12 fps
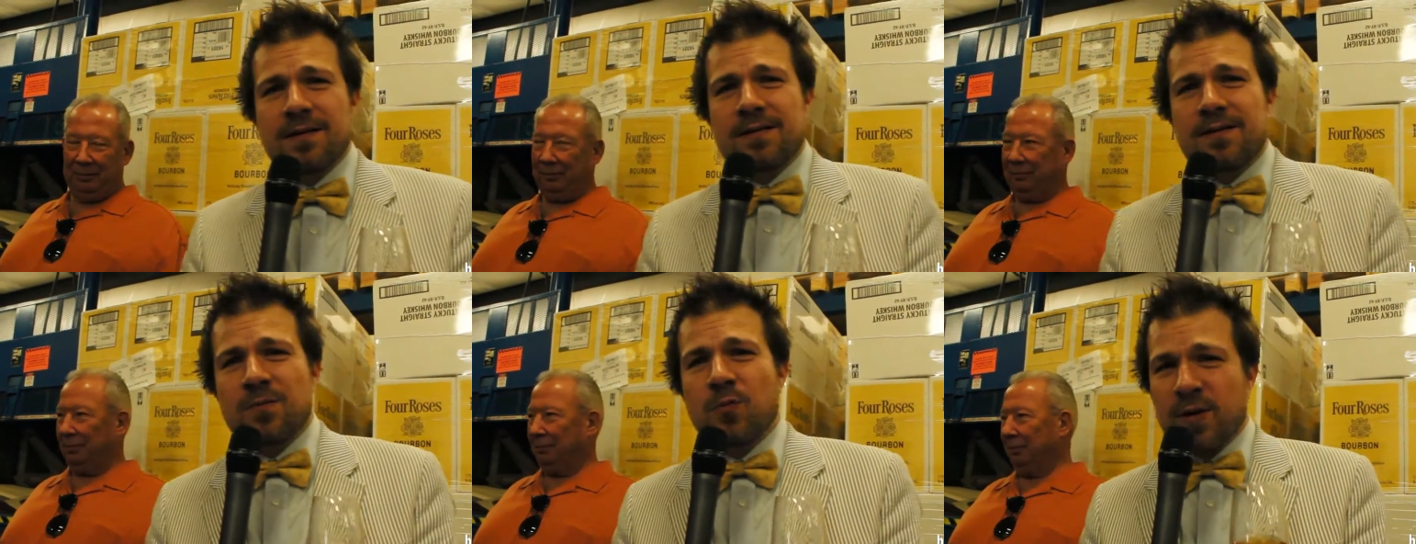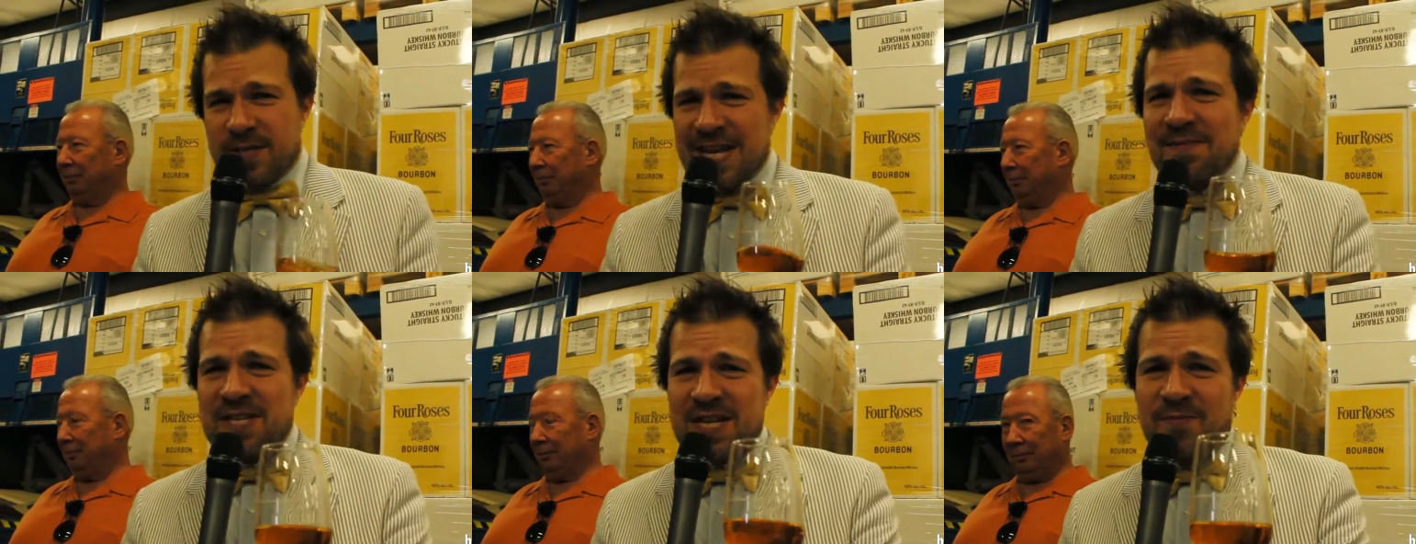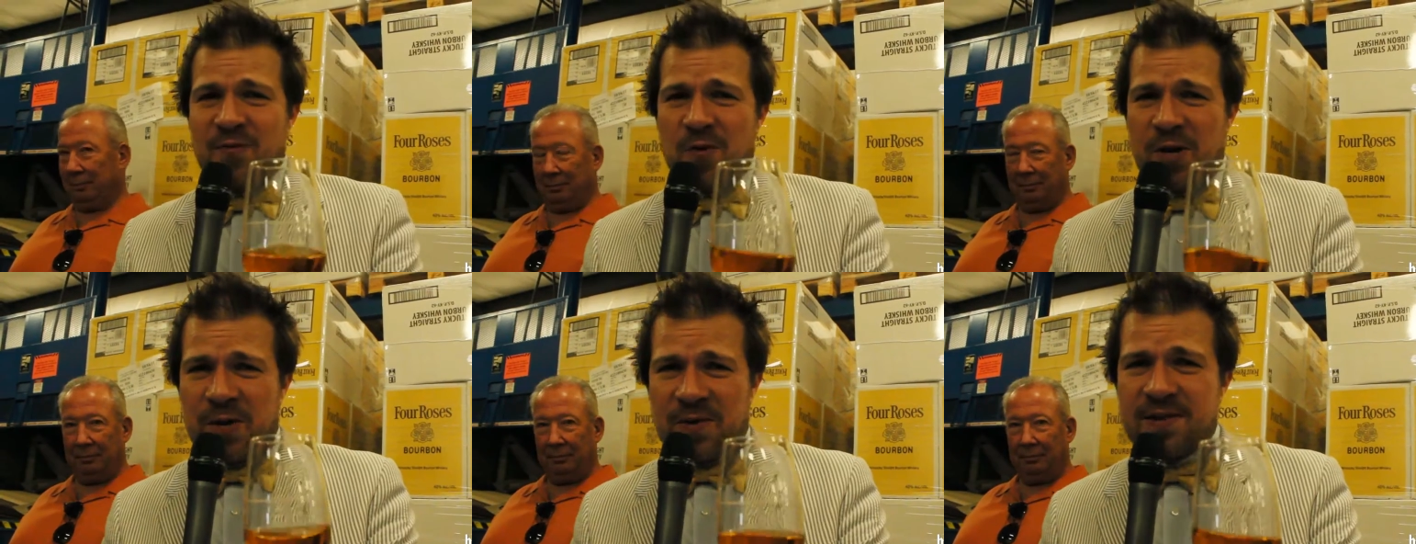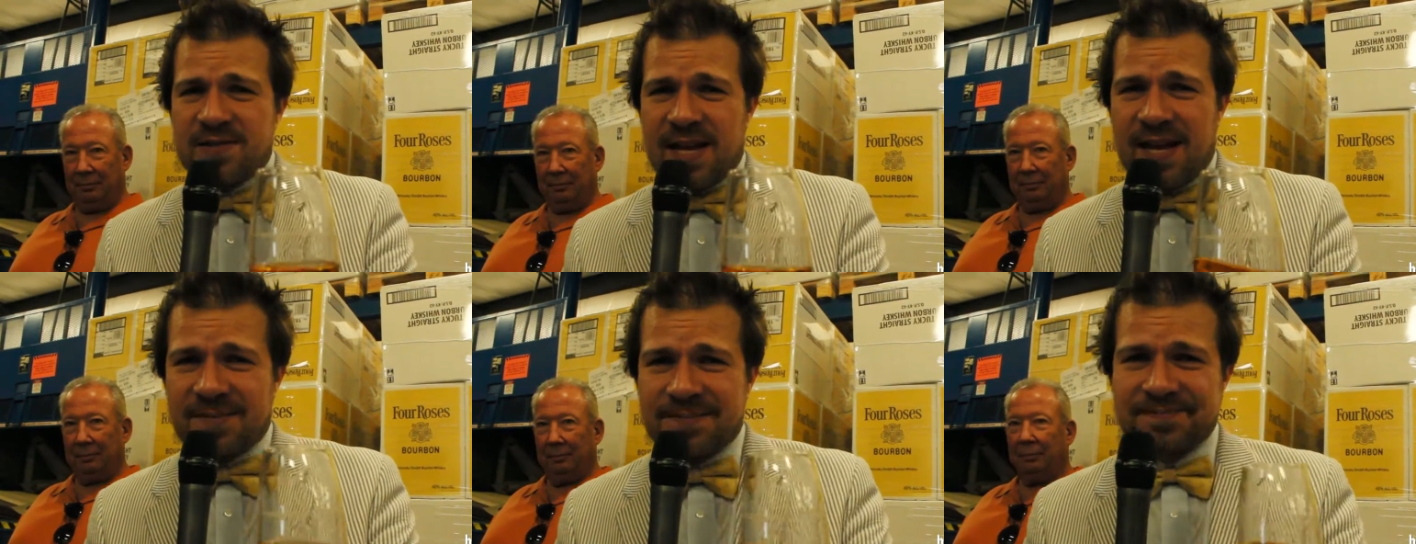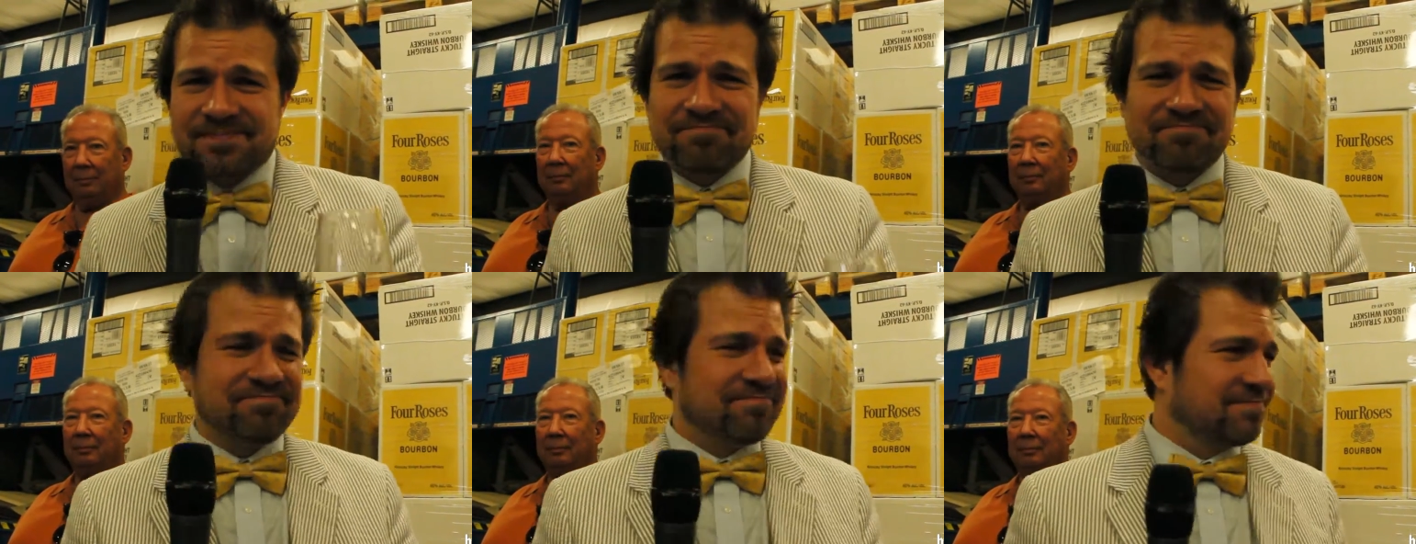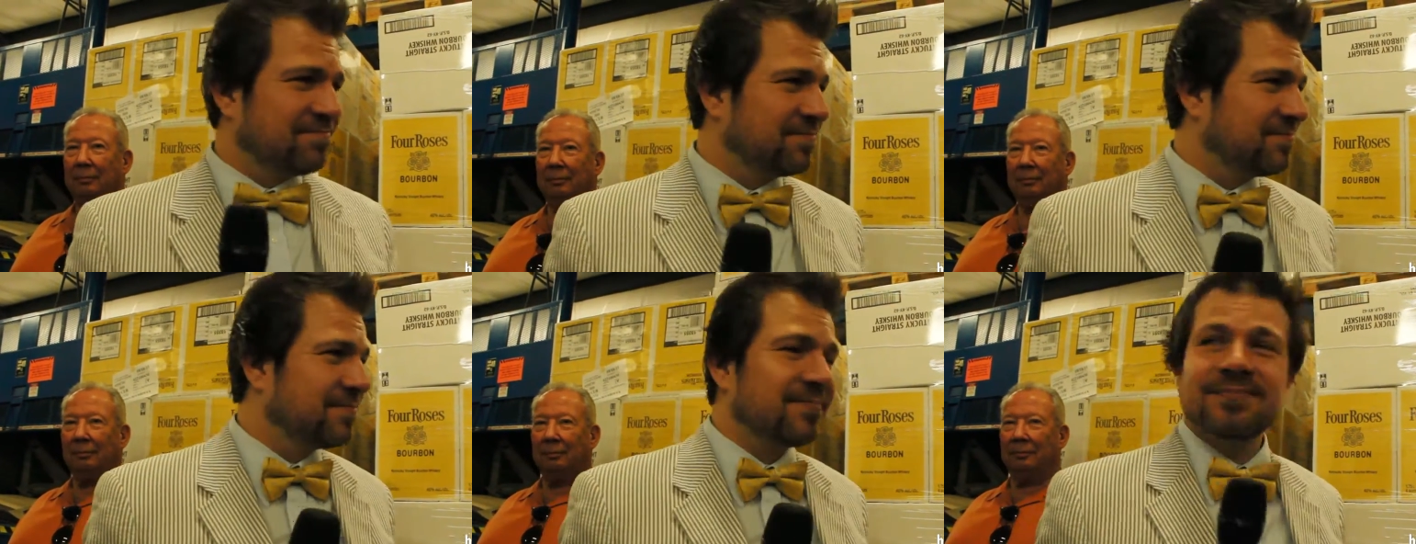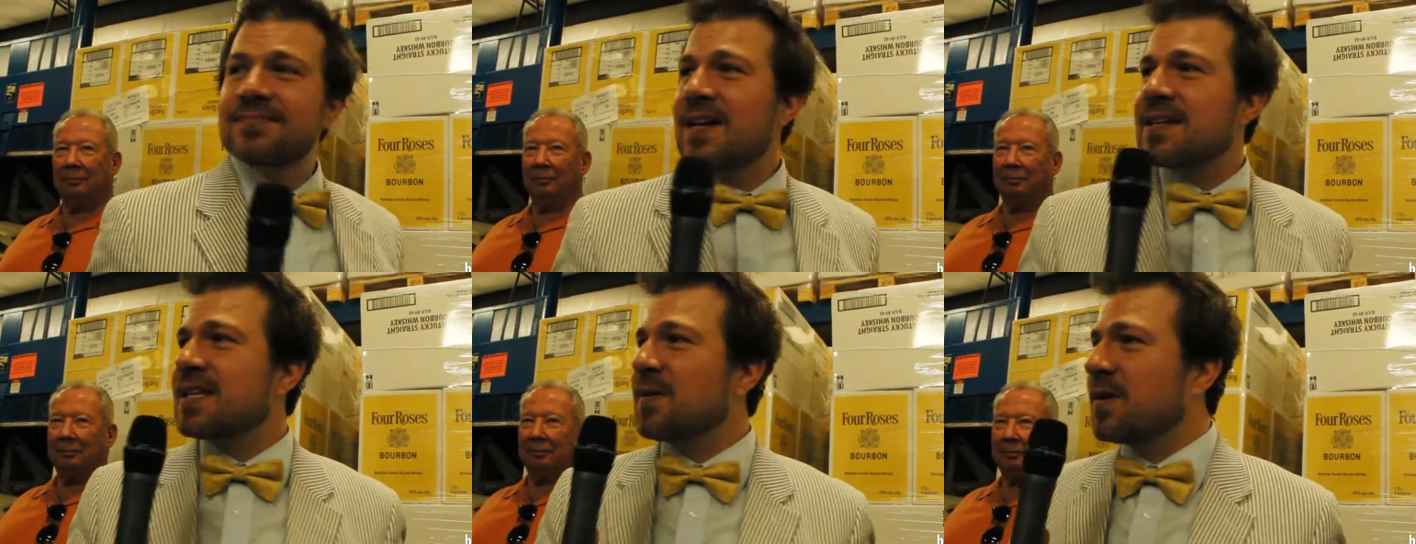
Speaker 1: We'll just have a sip for you. How's that? Let's see what